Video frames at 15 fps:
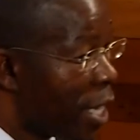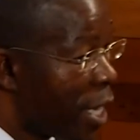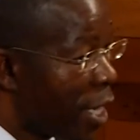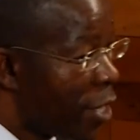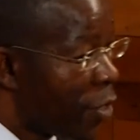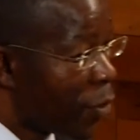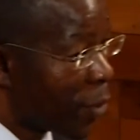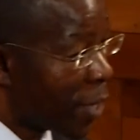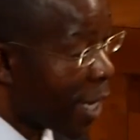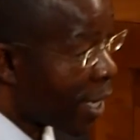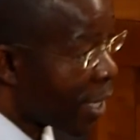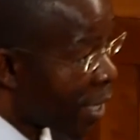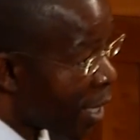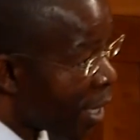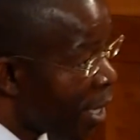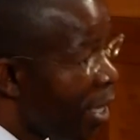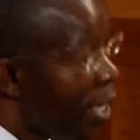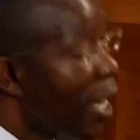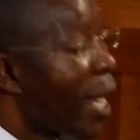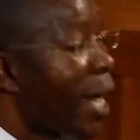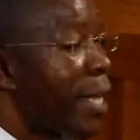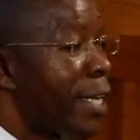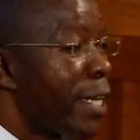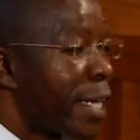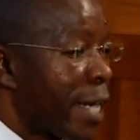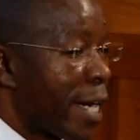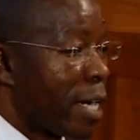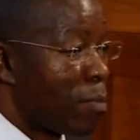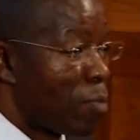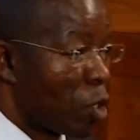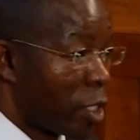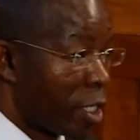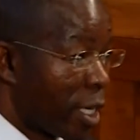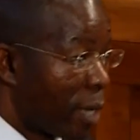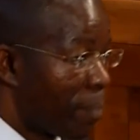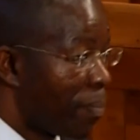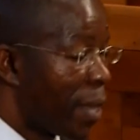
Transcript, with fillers: in Uganda and in Karamoja.